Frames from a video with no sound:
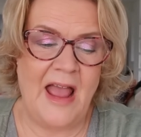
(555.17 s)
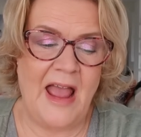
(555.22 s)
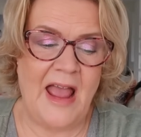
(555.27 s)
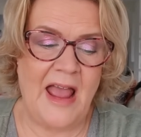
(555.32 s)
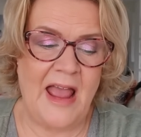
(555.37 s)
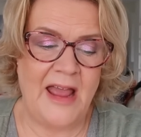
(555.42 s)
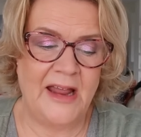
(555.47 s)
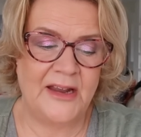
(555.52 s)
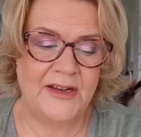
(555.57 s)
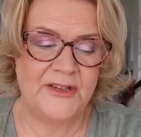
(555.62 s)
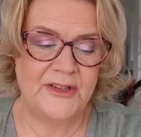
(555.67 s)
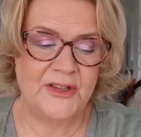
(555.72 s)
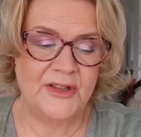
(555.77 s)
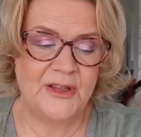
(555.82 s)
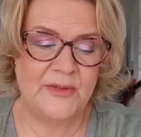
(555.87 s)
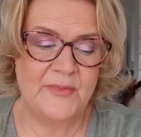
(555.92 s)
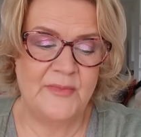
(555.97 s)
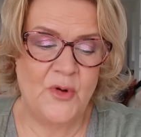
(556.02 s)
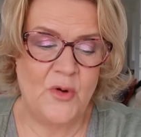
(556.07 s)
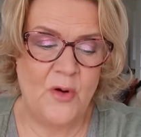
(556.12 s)
And
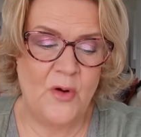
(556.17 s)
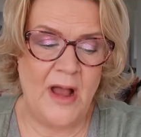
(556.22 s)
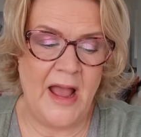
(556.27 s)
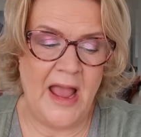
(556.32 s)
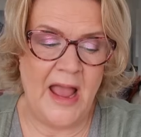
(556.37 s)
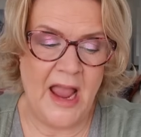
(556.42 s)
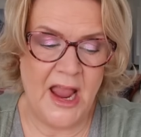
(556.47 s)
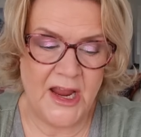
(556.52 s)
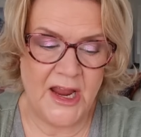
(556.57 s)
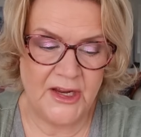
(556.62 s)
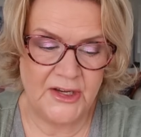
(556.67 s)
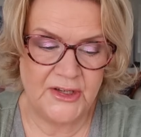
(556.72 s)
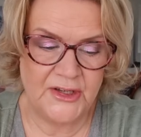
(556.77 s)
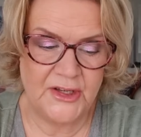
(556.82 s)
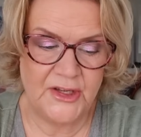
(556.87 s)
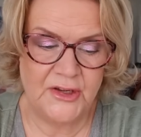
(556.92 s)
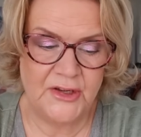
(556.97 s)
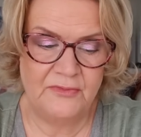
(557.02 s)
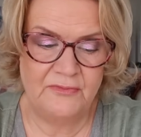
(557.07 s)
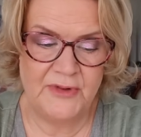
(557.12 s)
the more
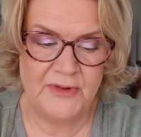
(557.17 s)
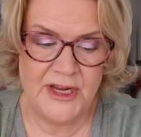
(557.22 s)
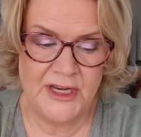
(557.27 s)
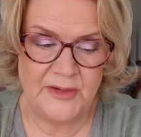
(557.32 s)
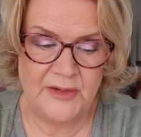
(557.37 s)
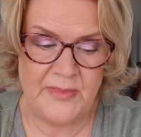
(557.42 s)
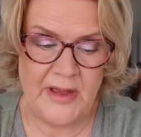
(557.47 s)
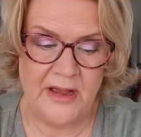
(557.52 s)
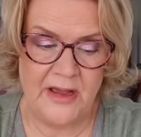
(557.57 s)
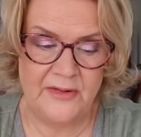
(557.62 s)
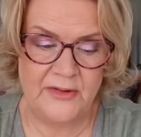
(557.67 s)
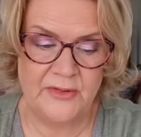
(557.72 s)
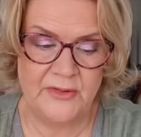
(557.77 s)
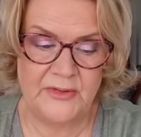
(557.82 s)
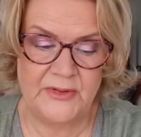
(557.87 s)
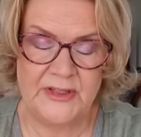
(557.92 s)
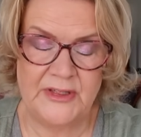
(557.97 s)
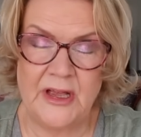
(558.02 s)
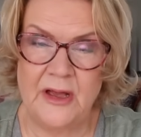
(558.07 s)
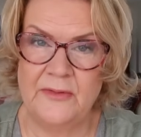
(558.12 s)
hate you read about
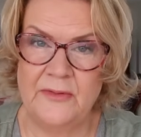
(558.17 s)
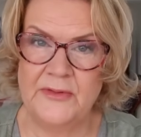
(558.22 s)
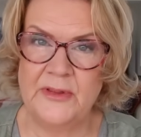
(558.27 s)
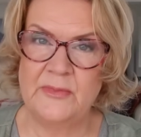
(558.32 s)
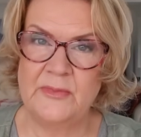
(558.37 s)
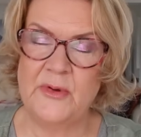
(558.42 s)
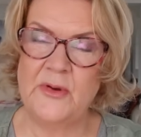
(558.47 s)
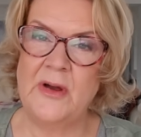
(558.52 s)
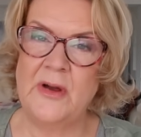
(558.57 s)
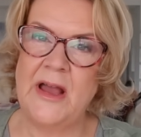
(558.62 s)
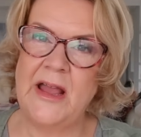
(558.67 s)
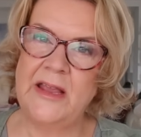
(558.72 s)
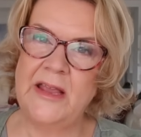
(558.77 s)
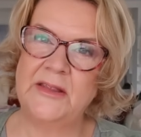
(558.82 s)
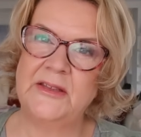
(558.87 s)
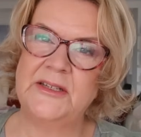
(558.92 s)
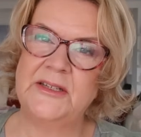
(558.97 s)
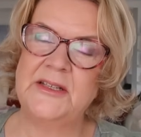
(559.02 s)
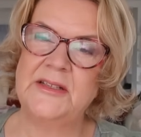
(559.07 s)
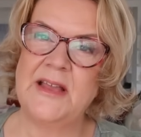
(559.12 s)
yourself, the more
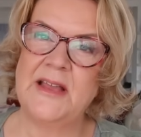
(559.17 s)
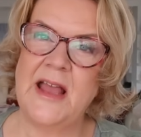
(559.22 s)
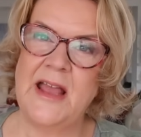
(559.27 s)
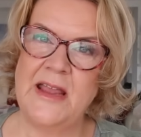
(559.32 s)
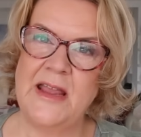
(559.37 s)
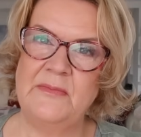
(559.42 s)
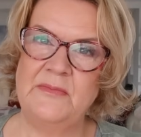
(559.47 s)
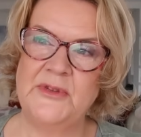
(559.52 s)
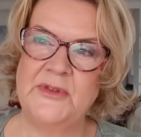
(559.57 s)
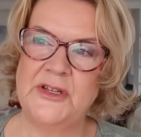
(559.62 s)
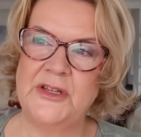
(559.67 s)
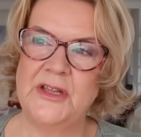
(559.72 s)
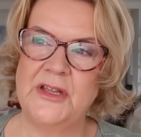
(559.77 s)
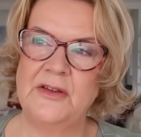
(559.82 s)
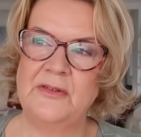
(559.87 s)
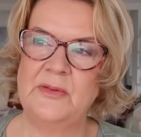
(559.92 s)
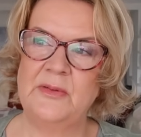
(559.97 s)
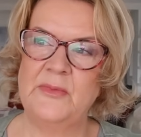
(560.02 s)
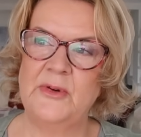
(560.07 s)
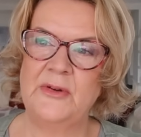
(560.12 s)
hate that is aimed at
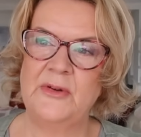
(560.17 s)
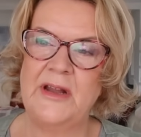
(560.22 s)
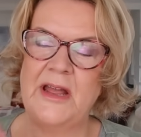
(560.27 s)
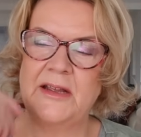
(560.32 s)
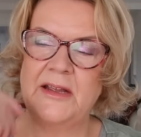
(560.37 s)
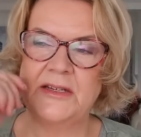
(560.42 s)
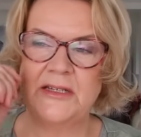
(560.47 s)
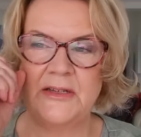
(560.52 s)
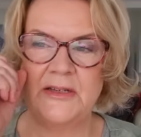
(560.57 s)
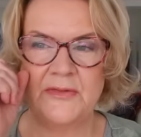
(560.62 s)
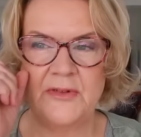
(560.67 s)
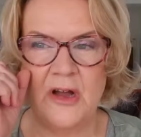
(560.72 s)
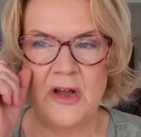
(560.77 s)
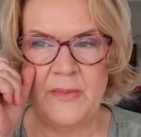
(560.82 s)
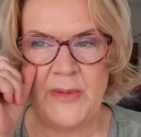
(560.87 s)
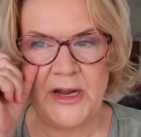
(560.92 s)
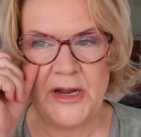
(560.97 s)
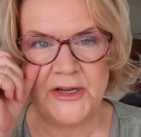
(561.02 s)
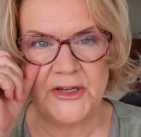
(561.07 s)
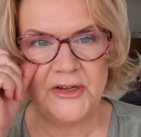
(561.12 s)
you, the more negative
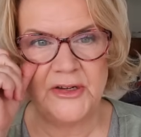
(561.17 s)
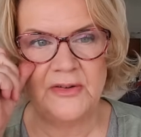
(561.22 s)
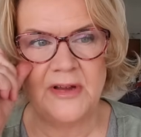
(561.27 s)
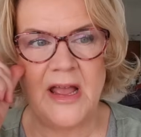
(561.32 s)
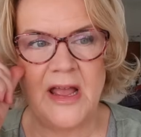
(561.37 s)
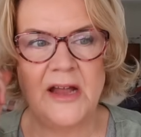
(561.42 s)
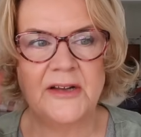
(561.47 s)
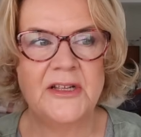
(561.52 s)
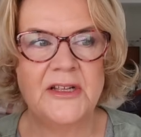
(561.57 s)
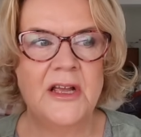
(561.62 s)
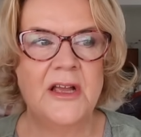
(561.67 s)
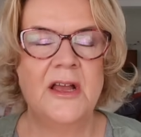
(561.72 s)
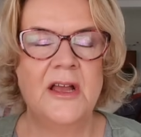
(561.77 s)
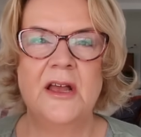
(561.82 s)
comments you get,